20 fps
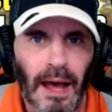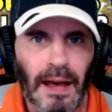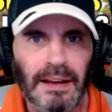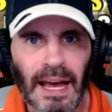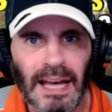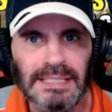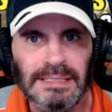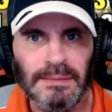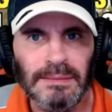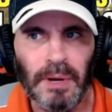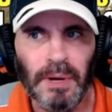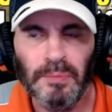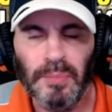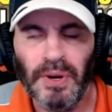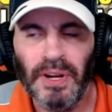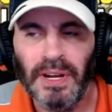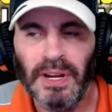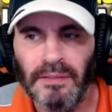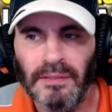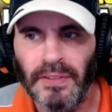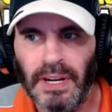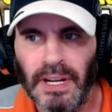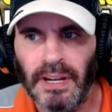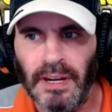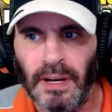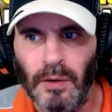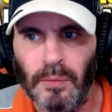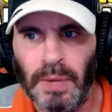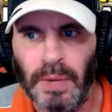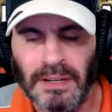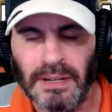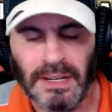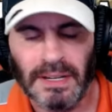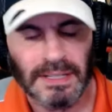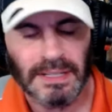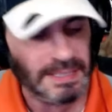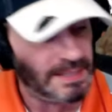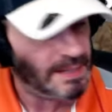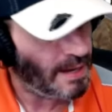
Guys, I'm going to play a video because